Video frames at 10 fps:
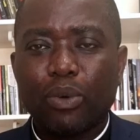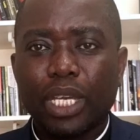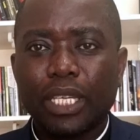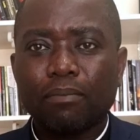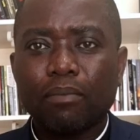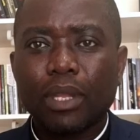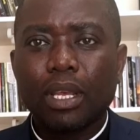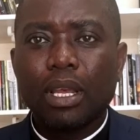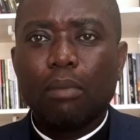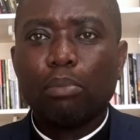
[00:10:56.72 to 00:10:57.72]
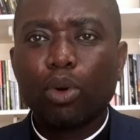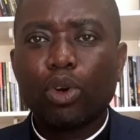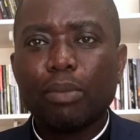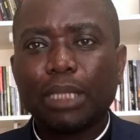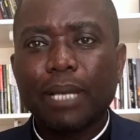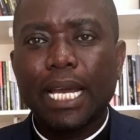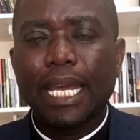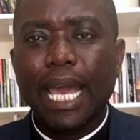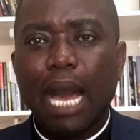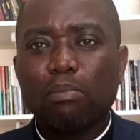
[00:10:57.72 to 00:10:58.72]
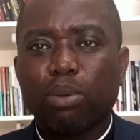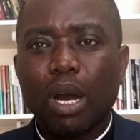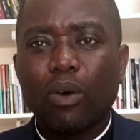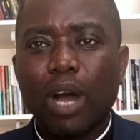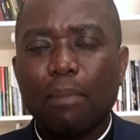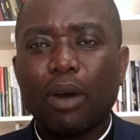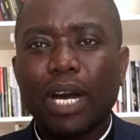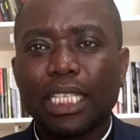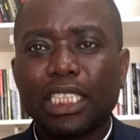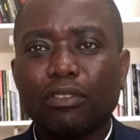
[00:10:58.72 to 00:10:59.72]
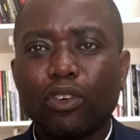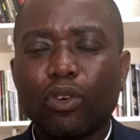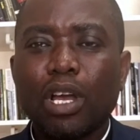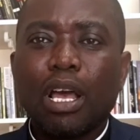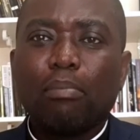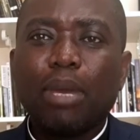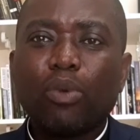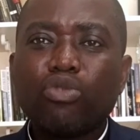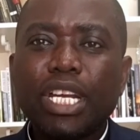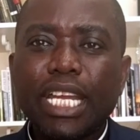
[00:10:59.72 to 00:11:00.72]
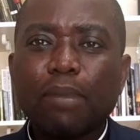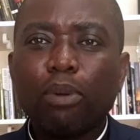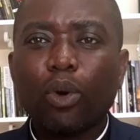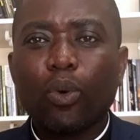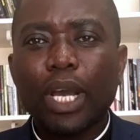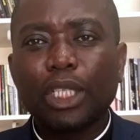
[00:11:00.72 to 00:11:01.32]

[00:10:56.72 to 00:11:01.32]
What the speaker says: we. Book no bet me a den aboa o ama wa achieve. Me read the book way